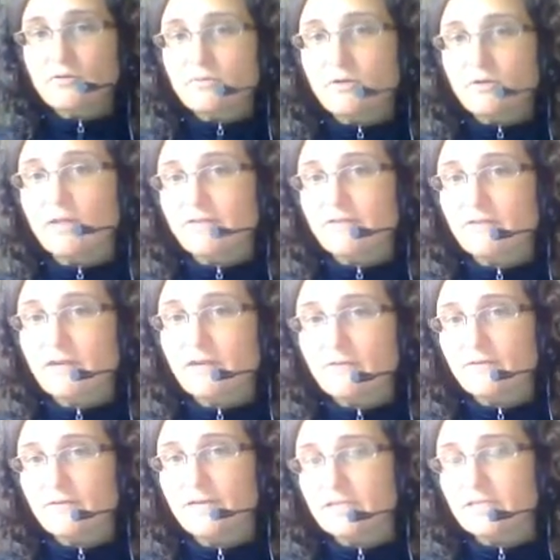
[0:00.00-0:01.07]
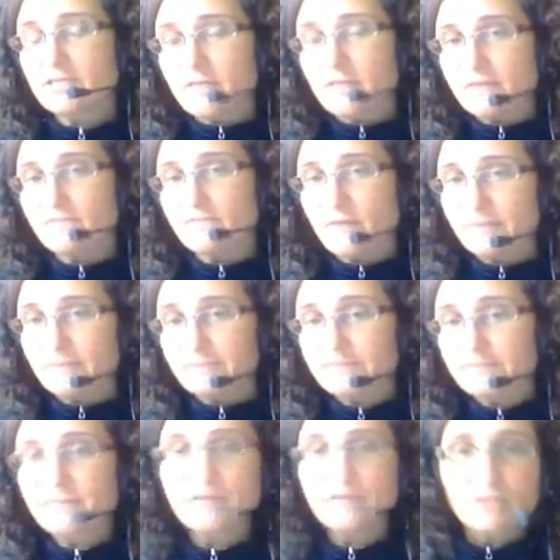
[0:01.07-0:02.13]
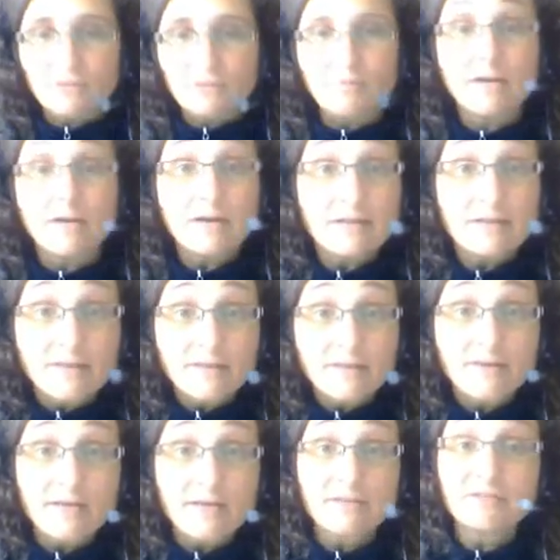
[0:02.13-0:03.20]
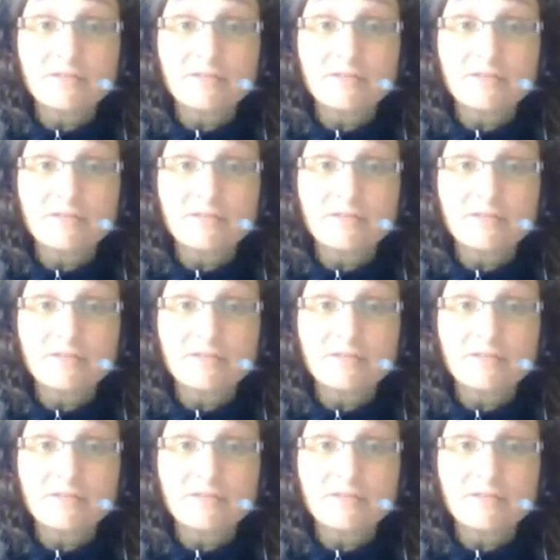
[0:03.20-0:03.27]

all of clarification up front. So, but on the other hand,